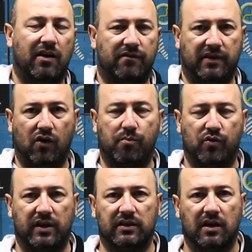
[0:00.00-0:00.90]
of the
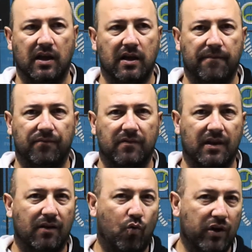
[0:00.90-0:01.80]
opponents.
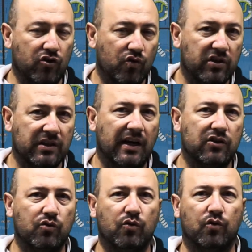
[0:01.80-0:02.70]
When you
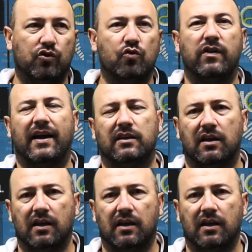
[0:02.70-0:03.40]
start to do that,